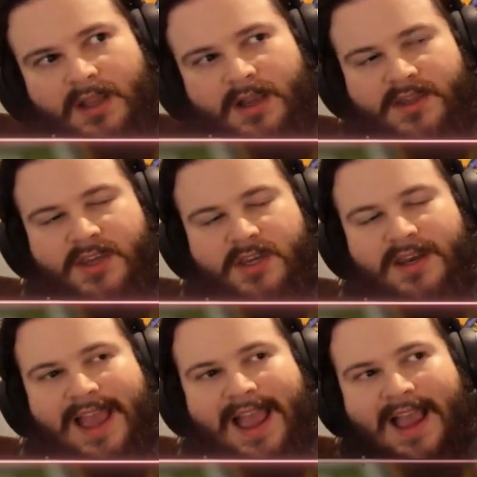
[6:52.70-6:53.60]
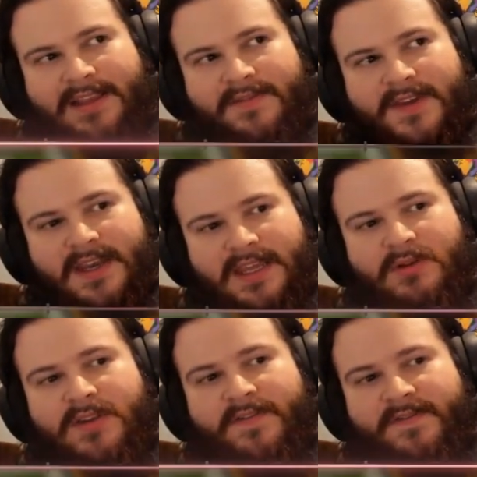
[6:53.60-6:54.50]
Because he couldn't activate it.
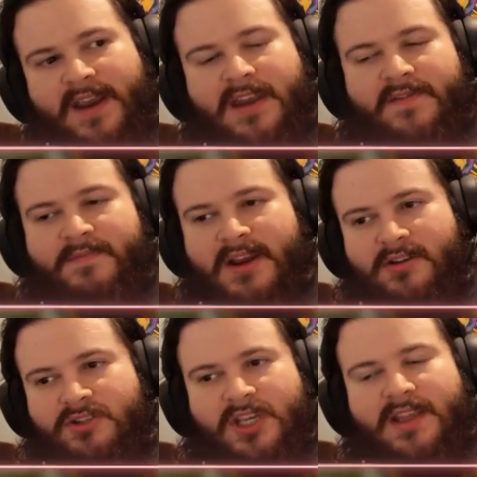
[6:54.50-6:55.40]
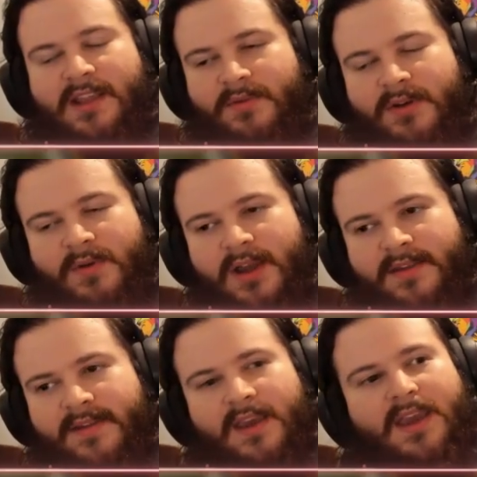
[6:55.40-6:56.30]
He was afraid of Mirror Jade. That's what it
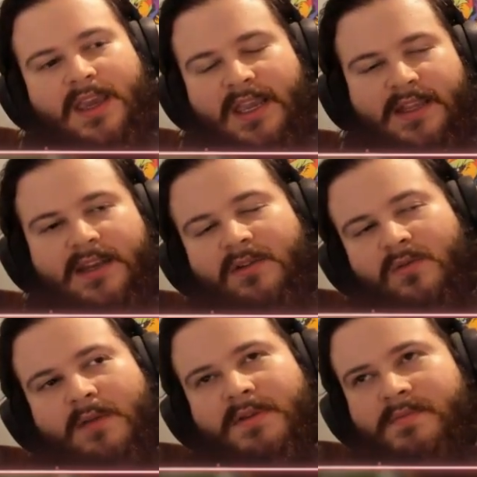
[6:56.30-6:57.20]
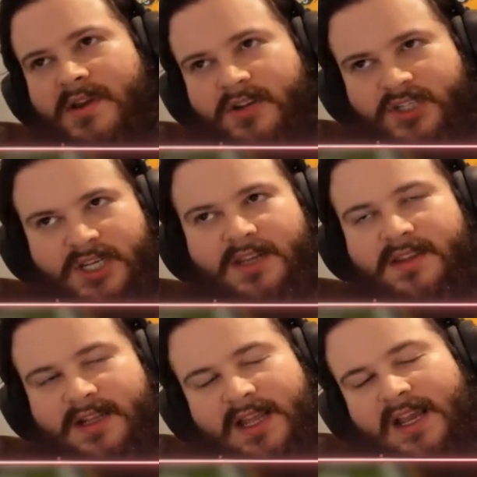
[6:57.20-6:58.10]
was. He didn't want me Mirror
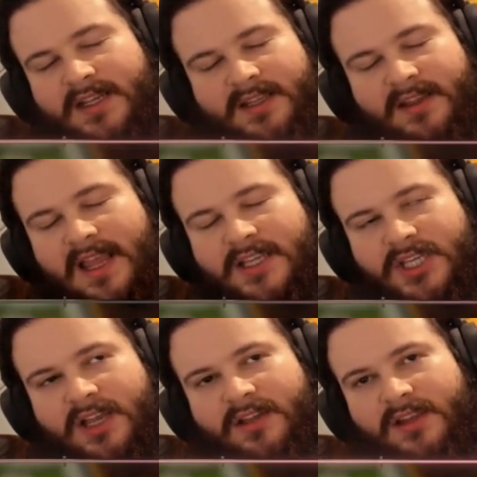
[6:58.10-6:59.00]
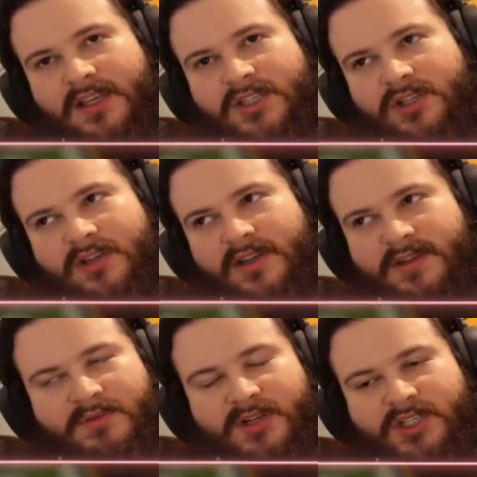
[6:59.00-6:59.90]
Jading the Lash Eldlich because
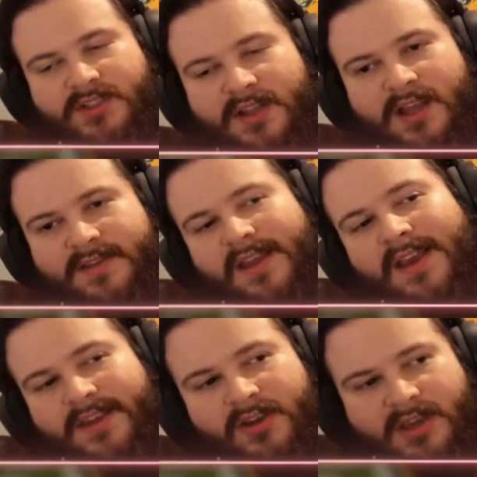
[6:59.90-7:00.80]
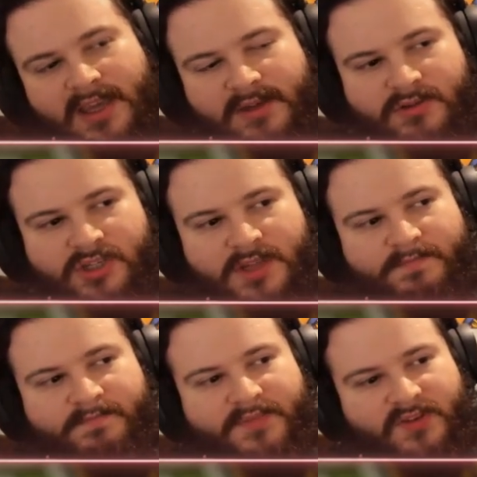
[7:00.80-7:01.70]
he would have lost. So I guess he was just
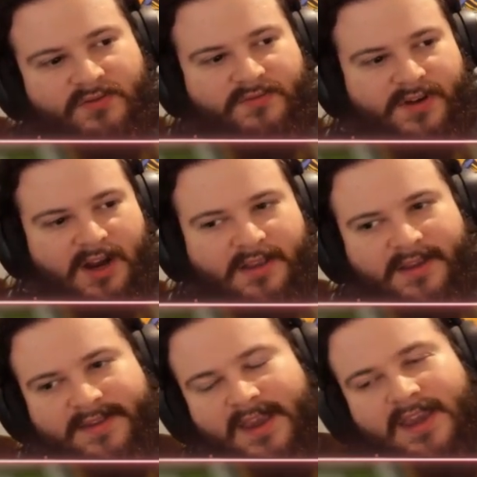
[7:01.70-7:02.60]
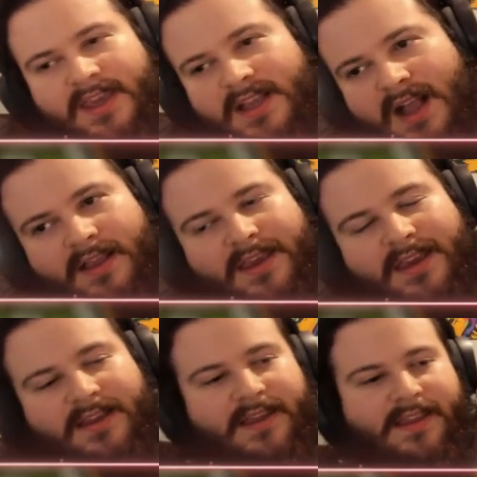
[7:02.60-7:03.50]
screwed regardless.
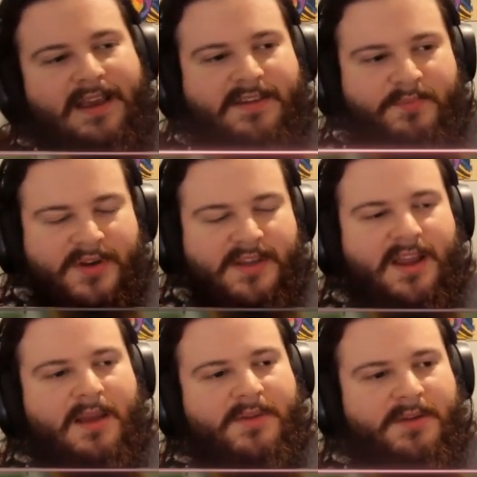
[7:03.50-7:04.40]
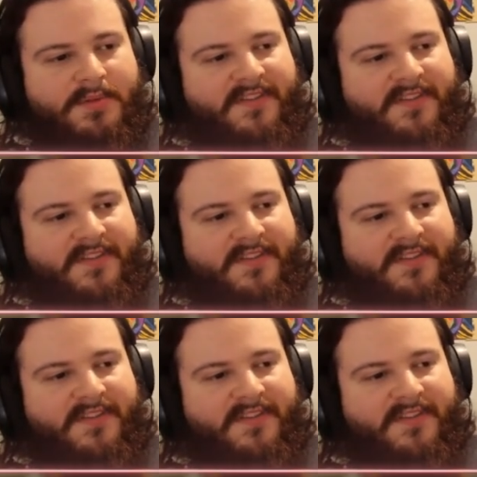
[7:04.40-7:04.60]
That was a pretty dominant